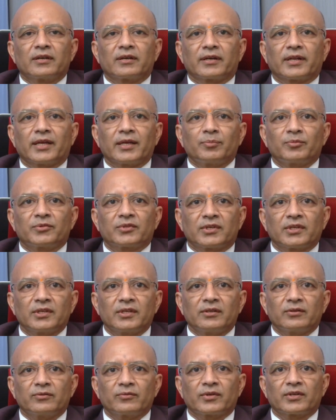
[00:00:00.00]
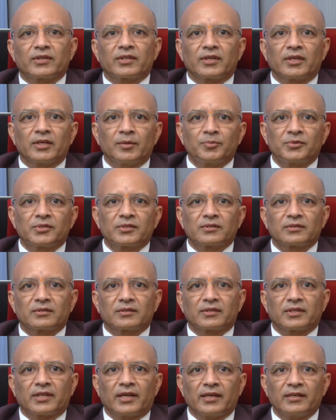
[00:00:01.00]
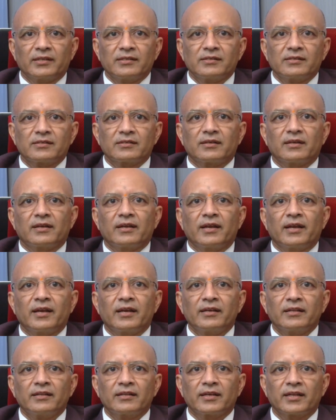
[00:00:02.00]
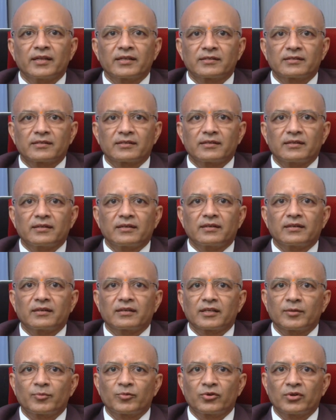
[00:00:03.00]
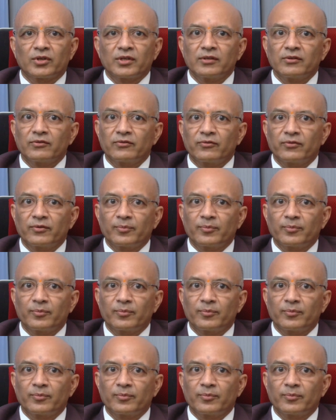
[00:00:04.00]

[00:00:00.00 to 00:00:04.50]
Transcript: Type 3, where the hips, thighs and the legs keep growing.